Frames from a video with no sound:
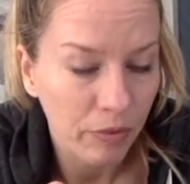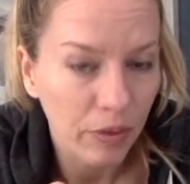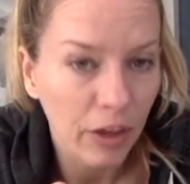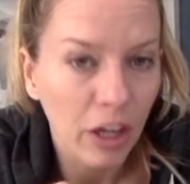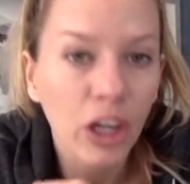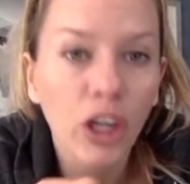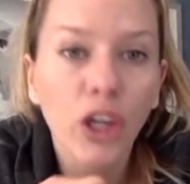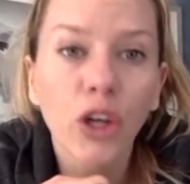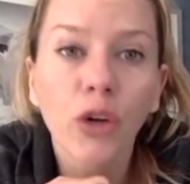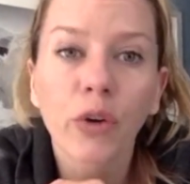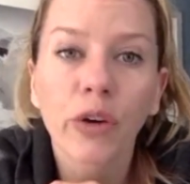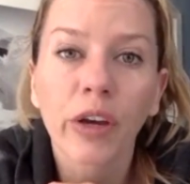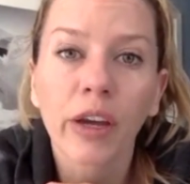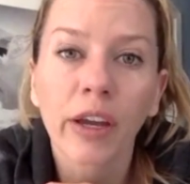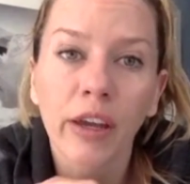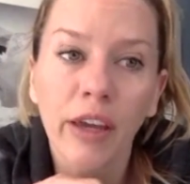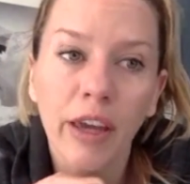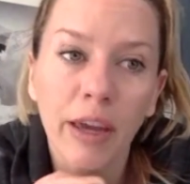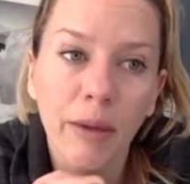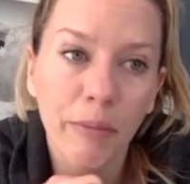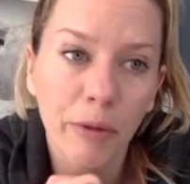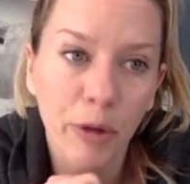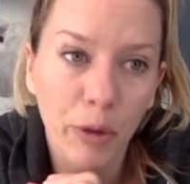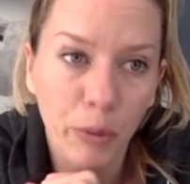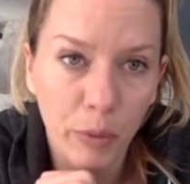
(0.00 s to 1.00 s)
You can
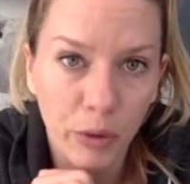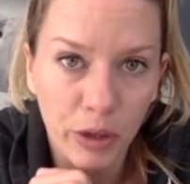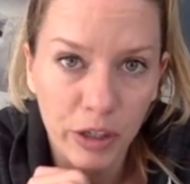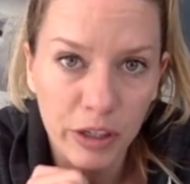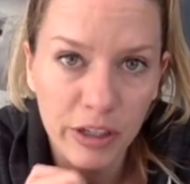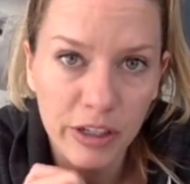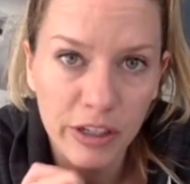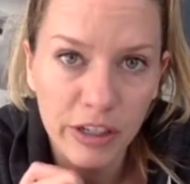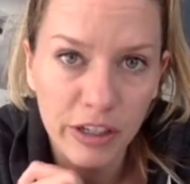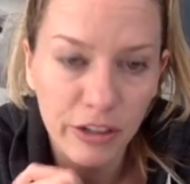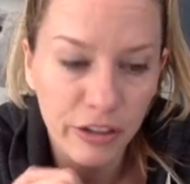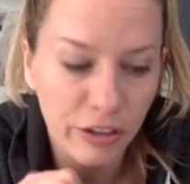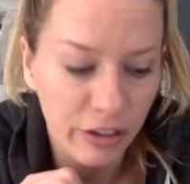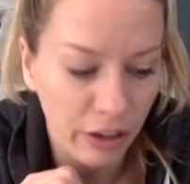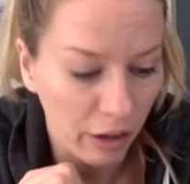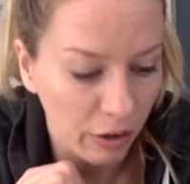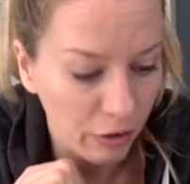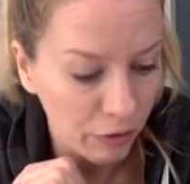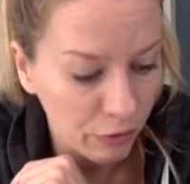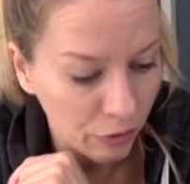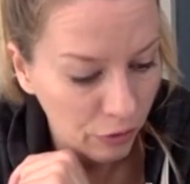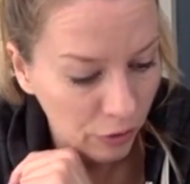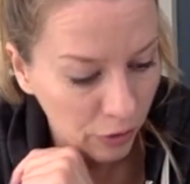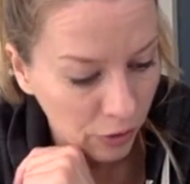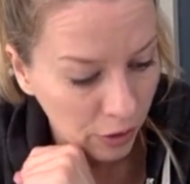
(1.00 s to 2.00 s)
keep your word to
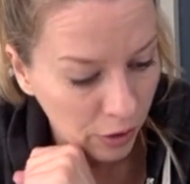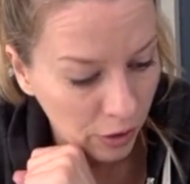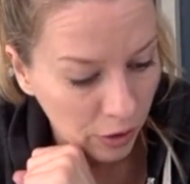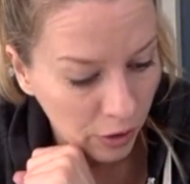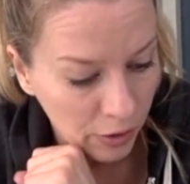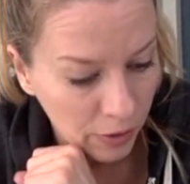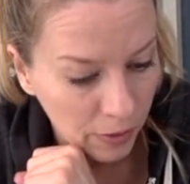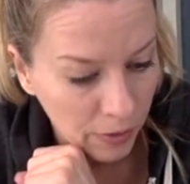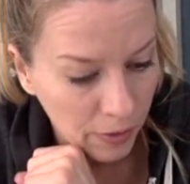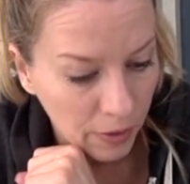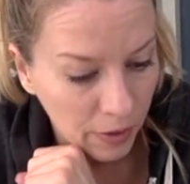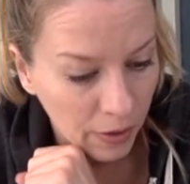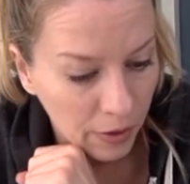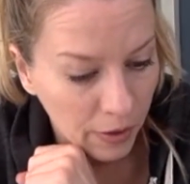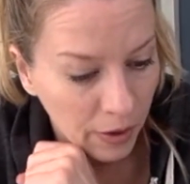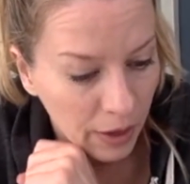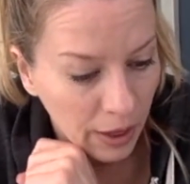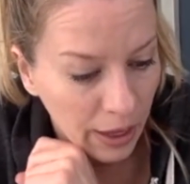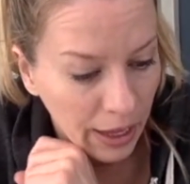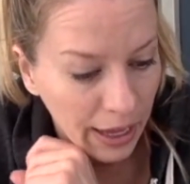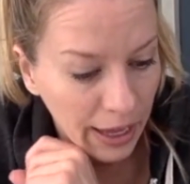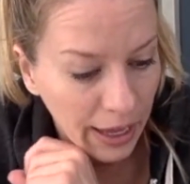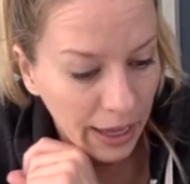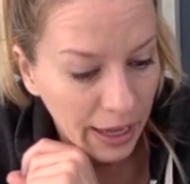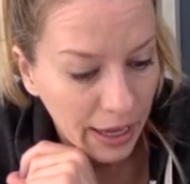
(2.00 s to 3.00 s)
yourself,
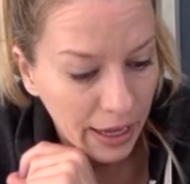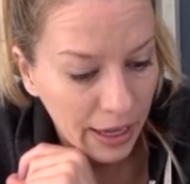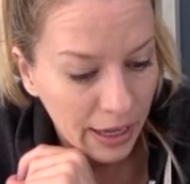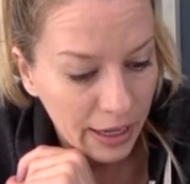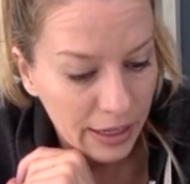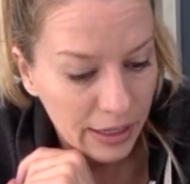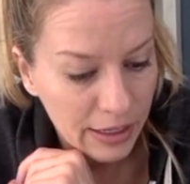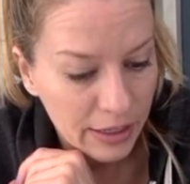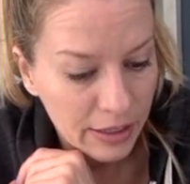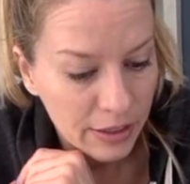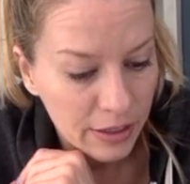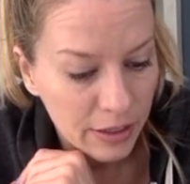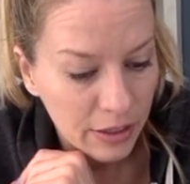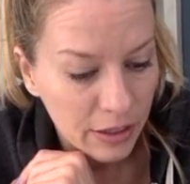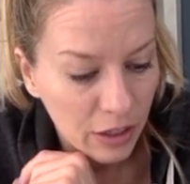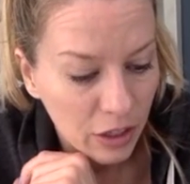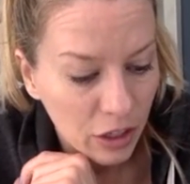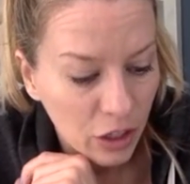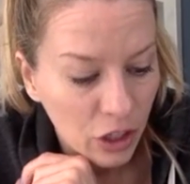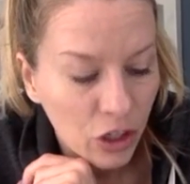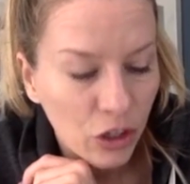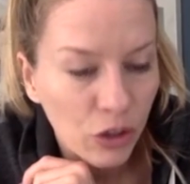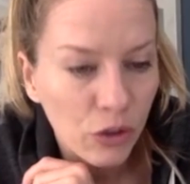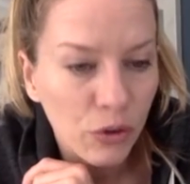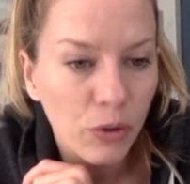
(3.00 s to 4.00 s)
and
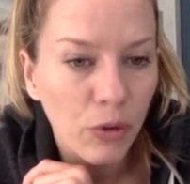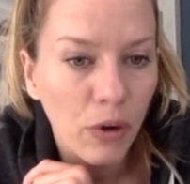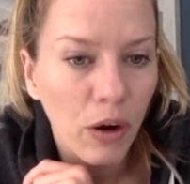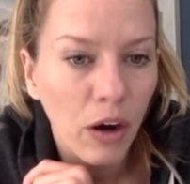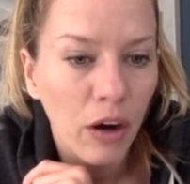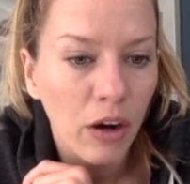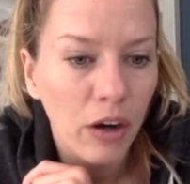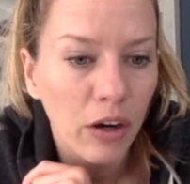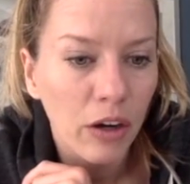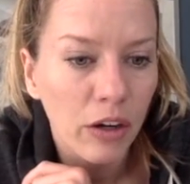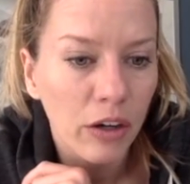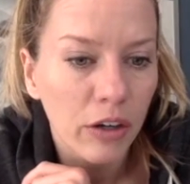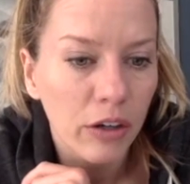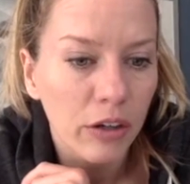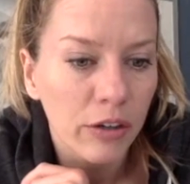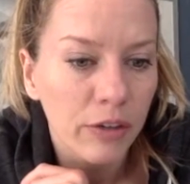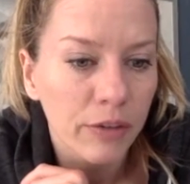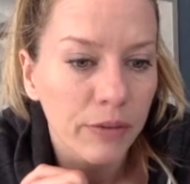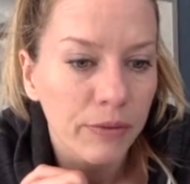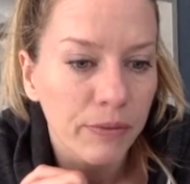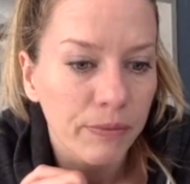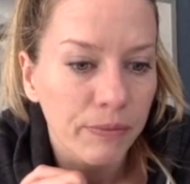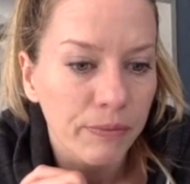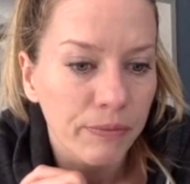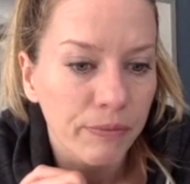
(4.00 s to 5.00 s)
you
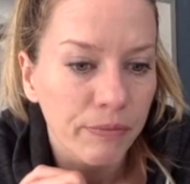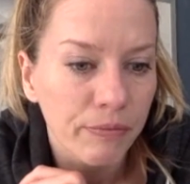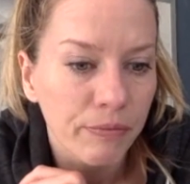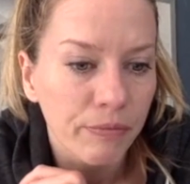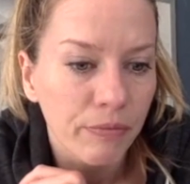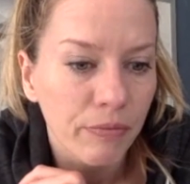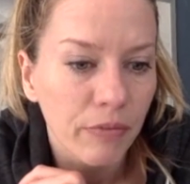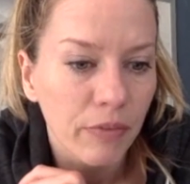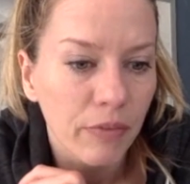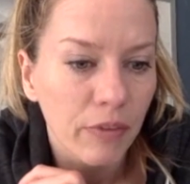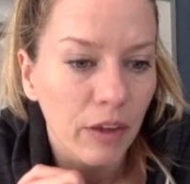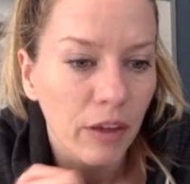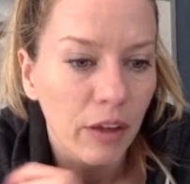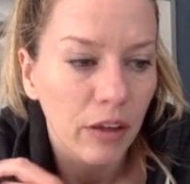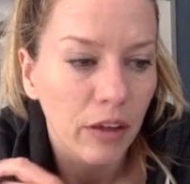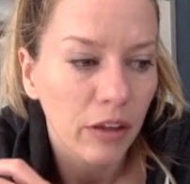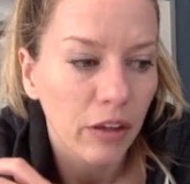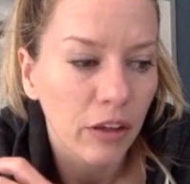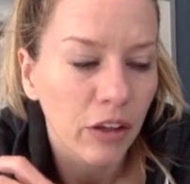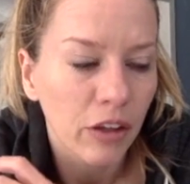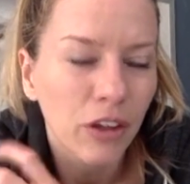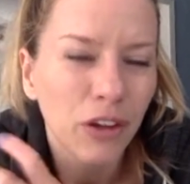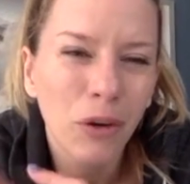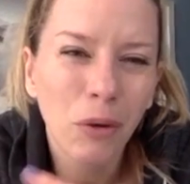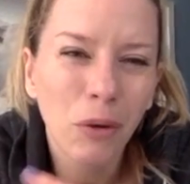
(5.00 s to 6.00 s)

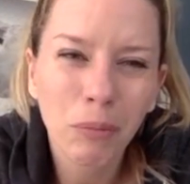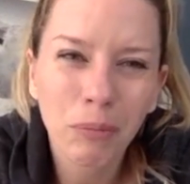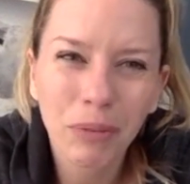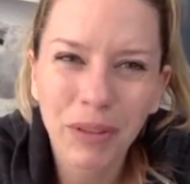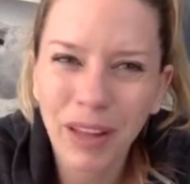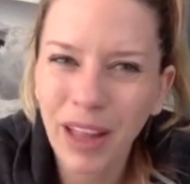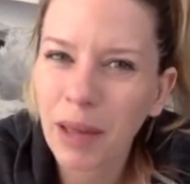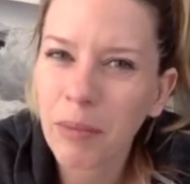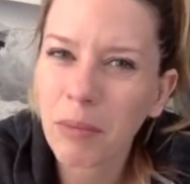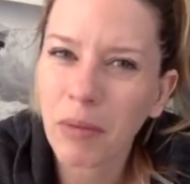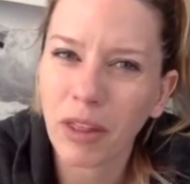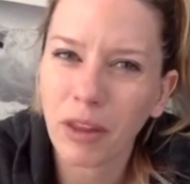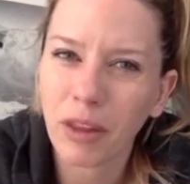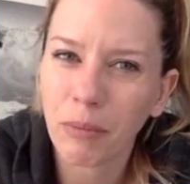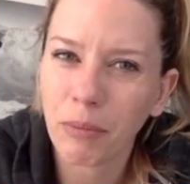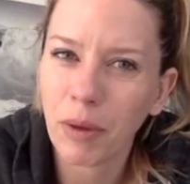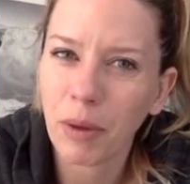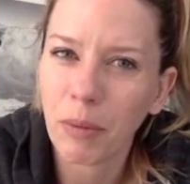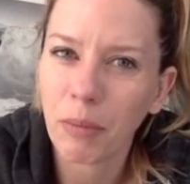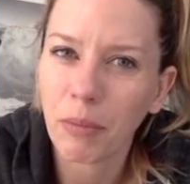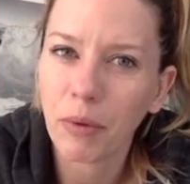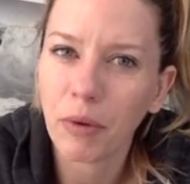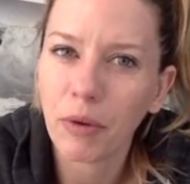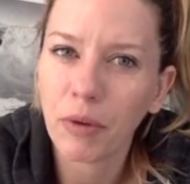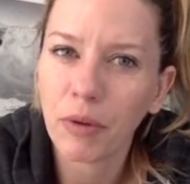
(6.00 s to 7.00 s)
don't blame other
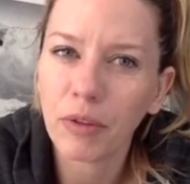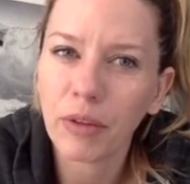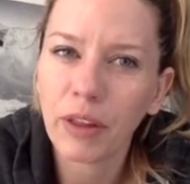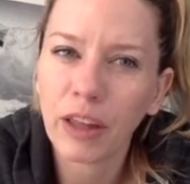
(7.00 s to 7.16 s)
people.